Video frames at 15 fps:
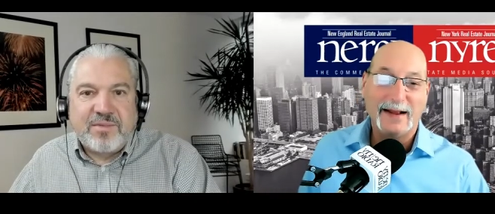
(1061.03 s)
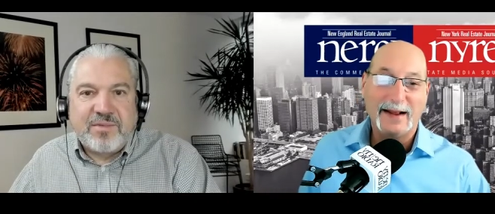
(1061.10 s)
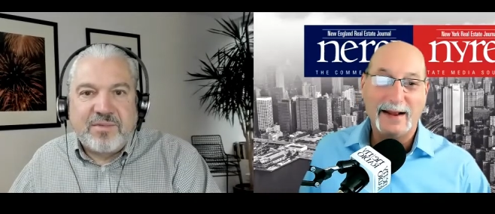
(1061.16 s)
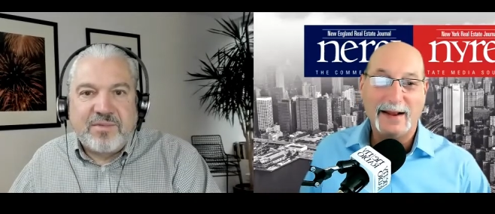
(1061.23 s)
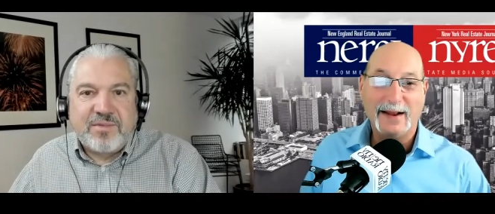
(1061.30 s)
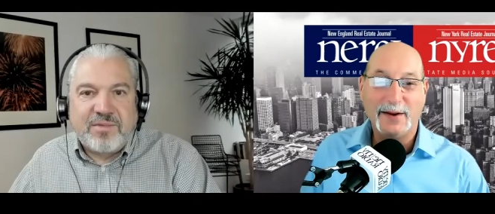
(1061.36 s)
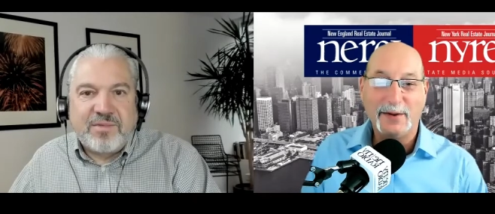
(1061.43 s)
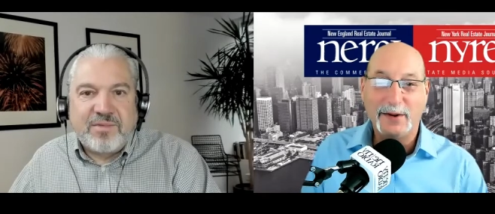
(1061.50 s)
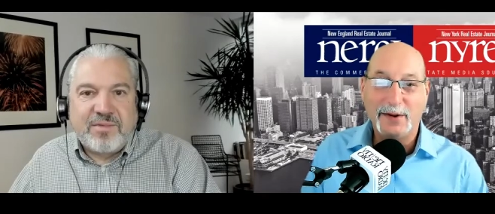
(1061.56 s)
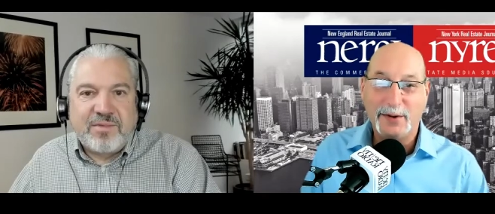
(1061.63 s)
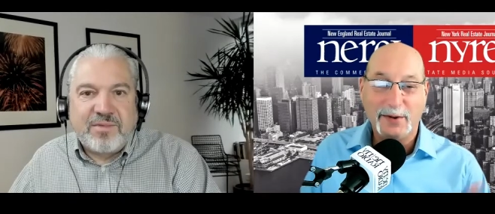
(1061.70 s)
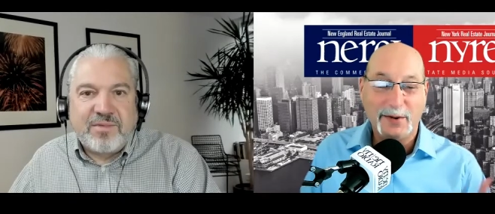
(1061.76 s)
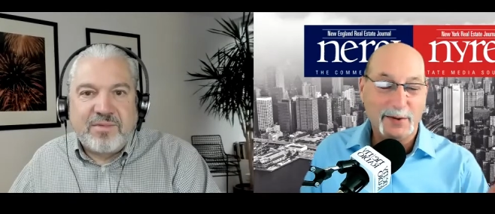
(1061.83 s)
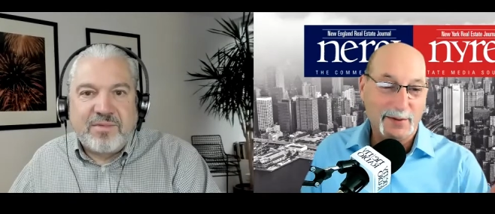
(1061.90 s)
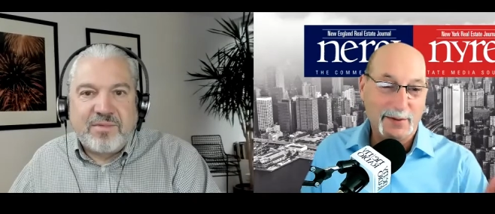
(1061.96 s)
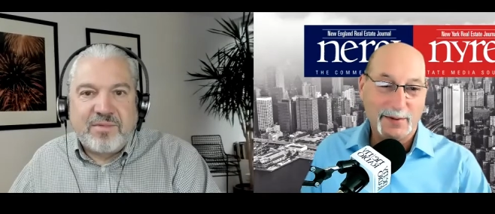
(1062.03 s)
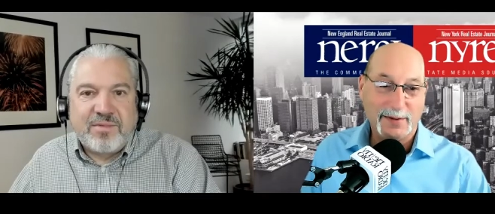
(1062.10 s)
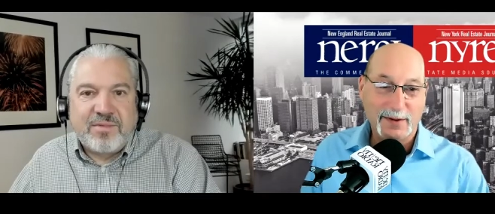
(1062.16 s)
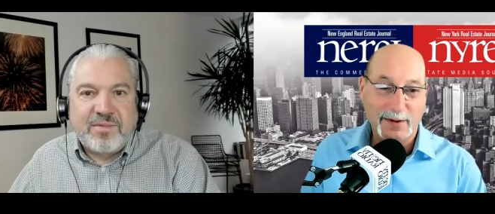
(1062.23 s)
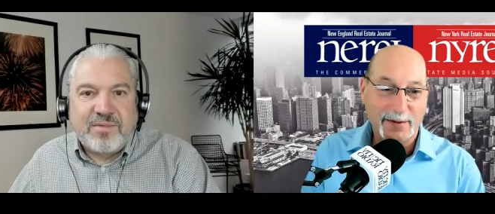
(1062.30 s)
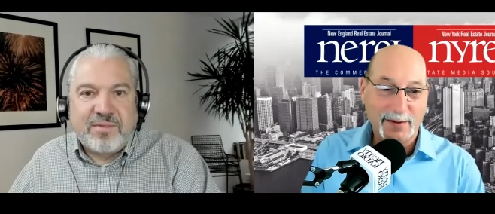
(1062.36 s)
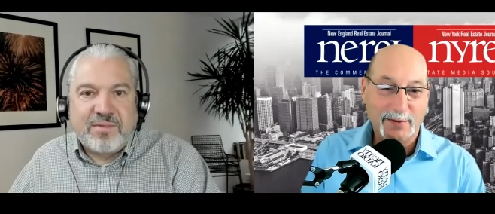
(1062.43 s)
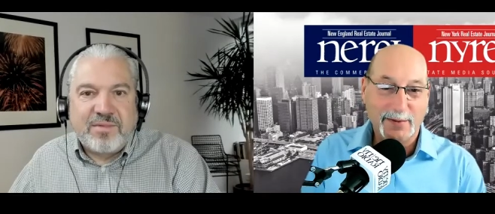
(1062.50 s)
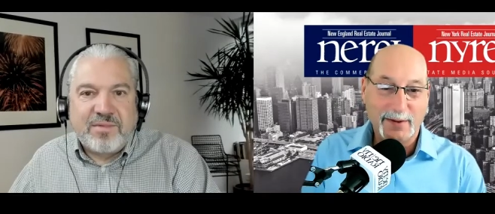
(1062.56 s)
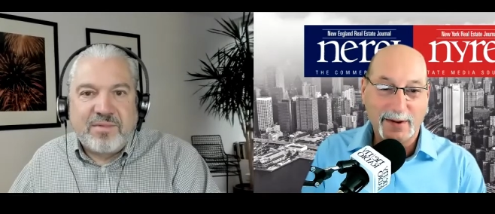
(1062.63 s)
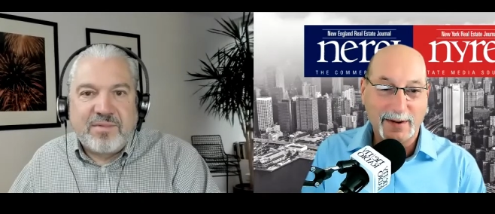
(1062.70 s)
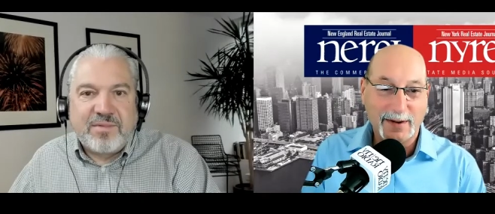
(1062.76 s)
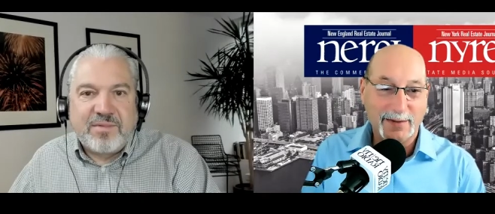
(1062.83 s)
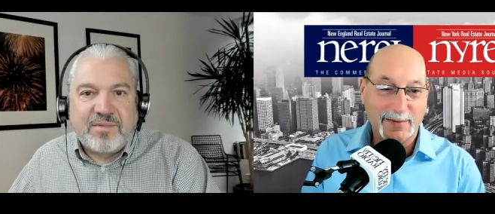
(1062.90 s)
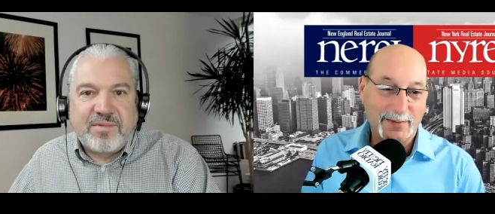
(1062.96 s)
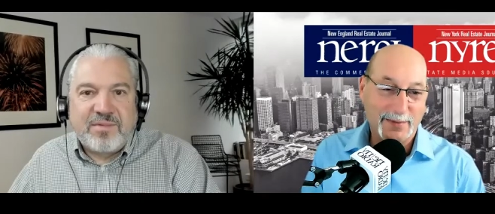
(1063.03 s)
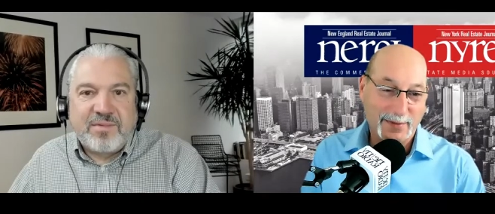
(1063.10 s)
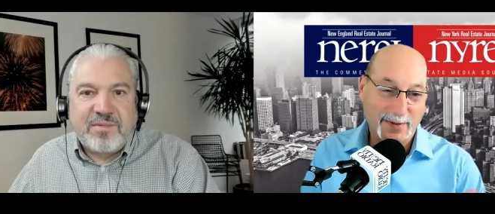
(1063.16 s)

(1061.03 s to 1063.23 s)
Speaker 1: And, you know, uh,